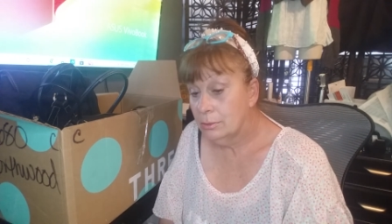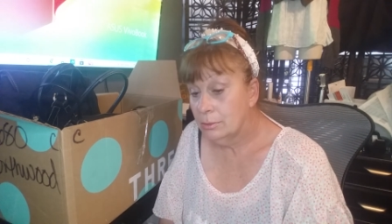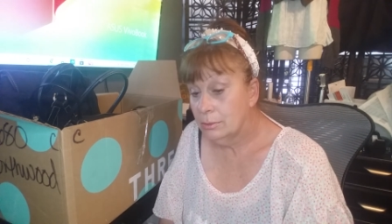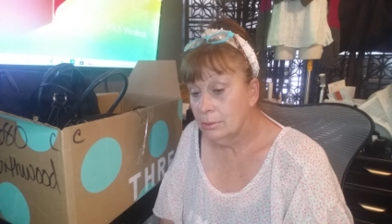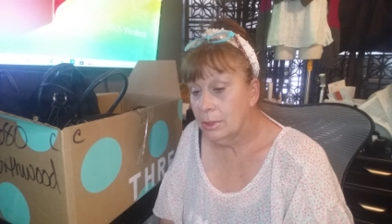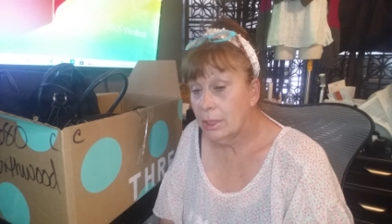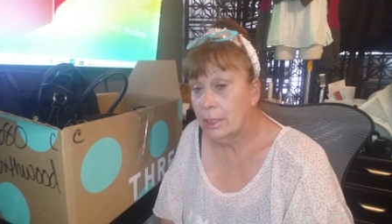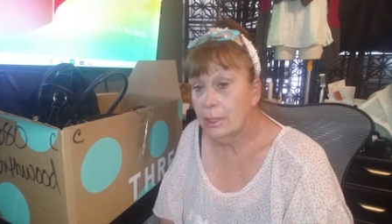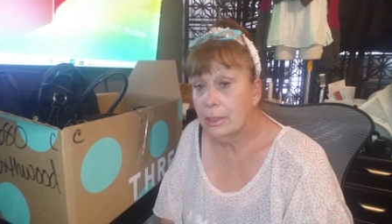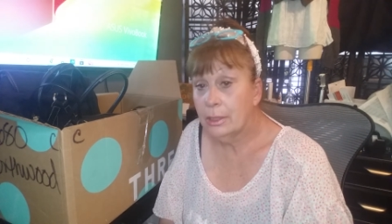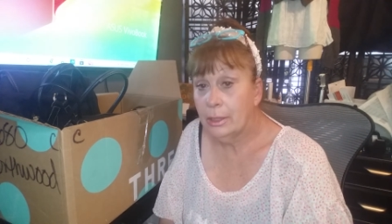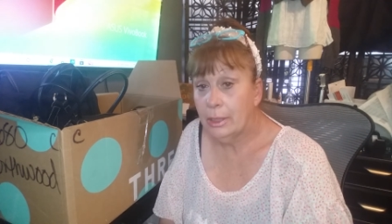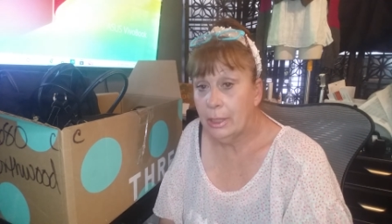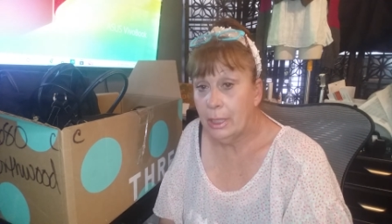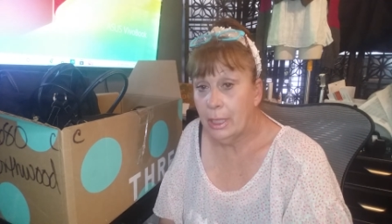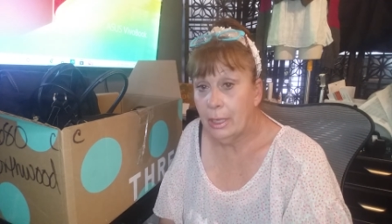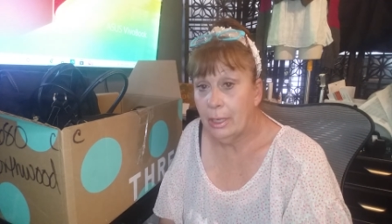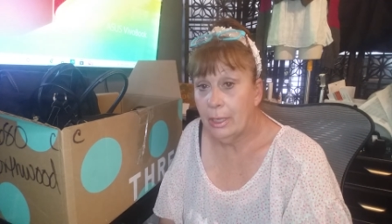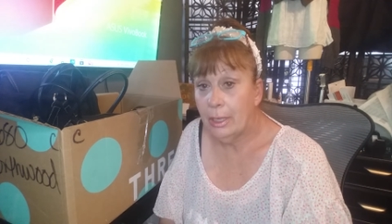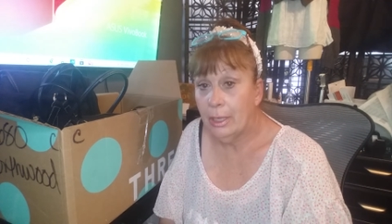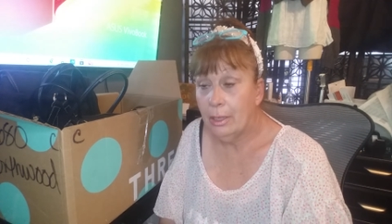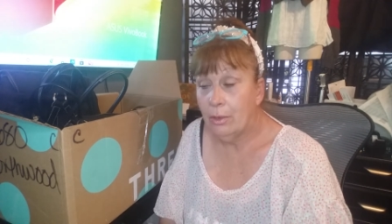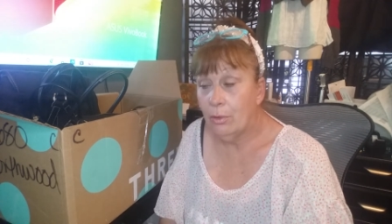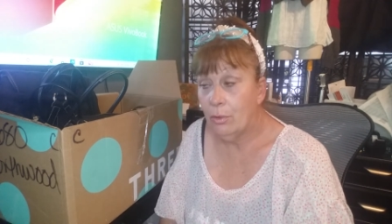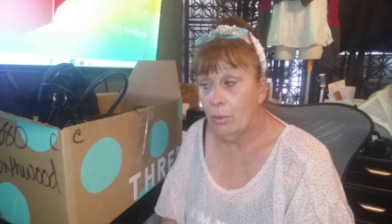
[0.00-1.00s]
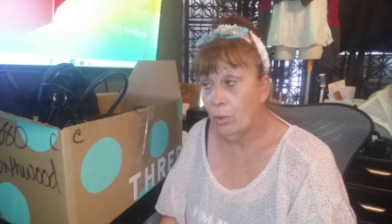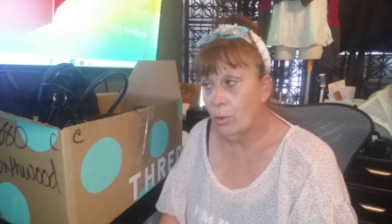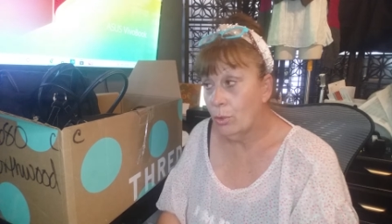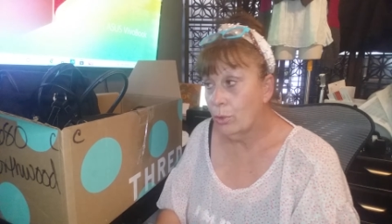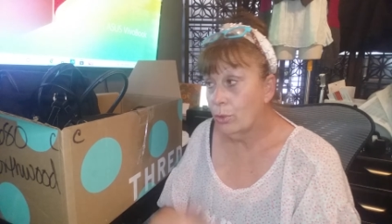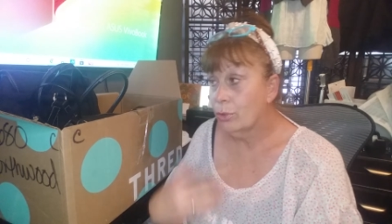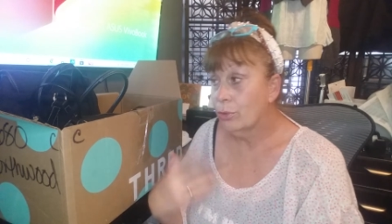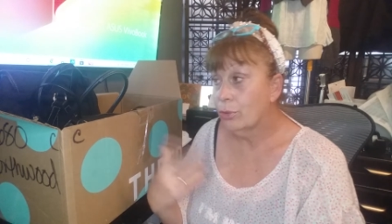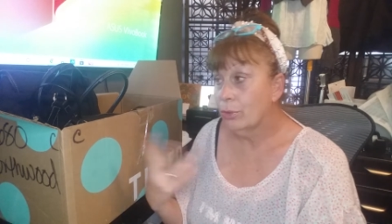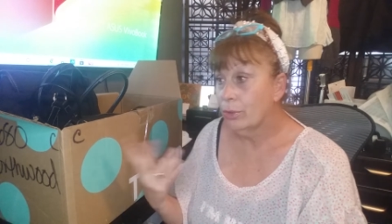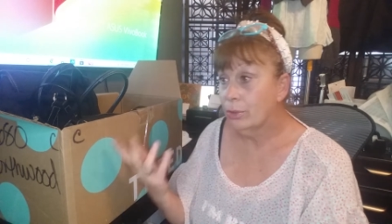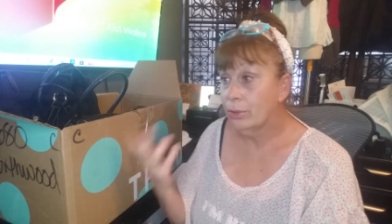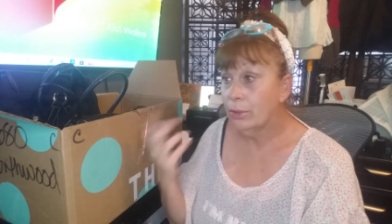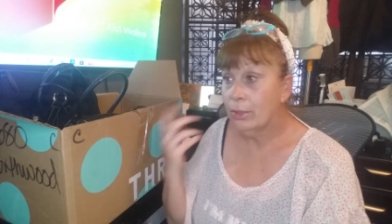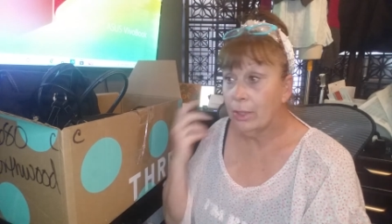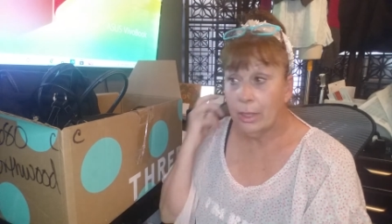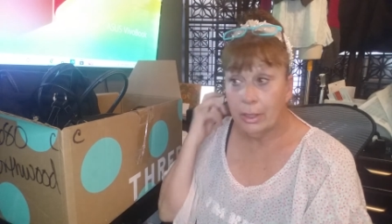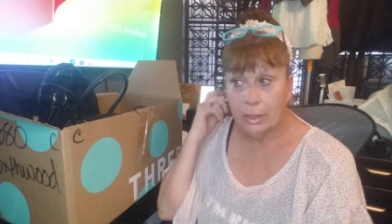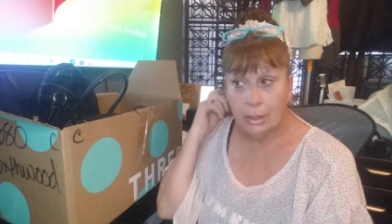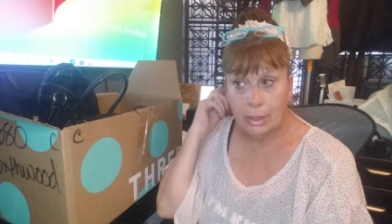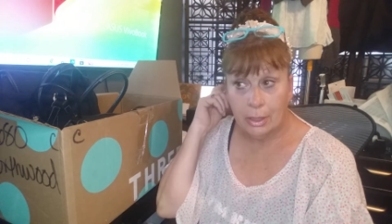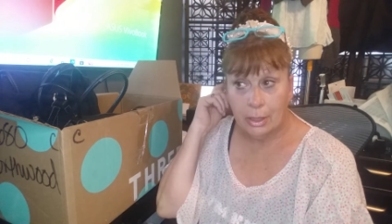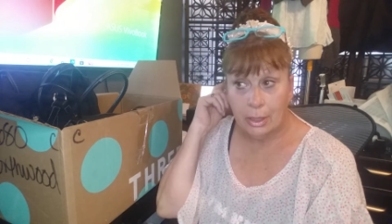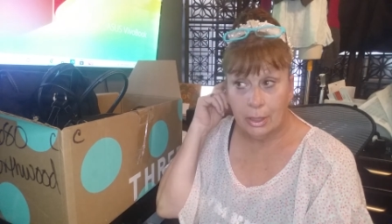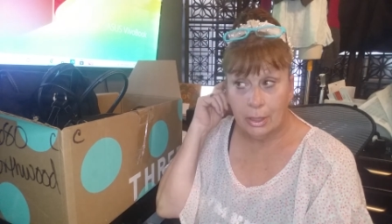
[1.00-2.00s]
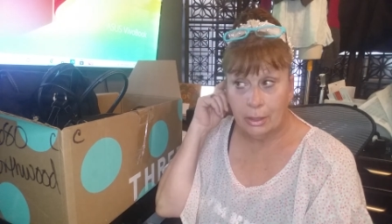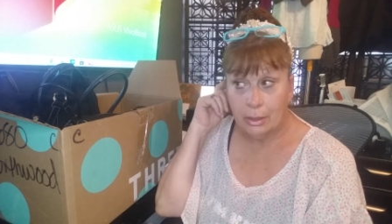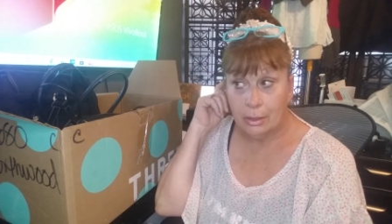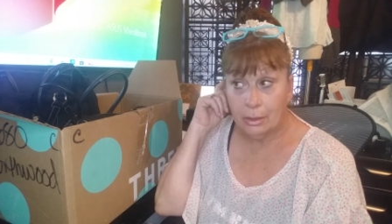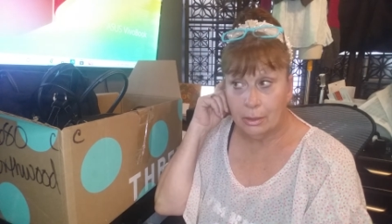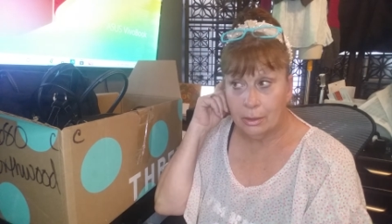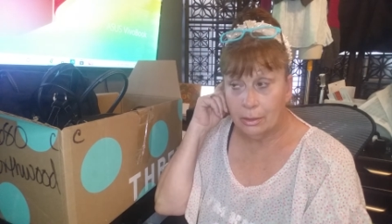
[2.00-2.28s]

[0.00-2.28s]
luckily, I order a lot, and I,